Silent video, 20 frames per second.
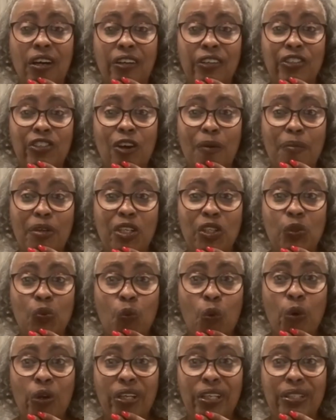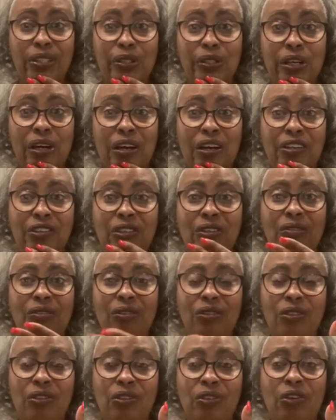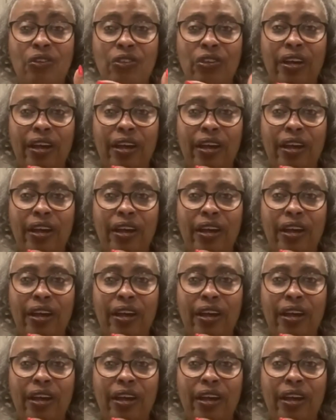some of his work he's done, you know, you'll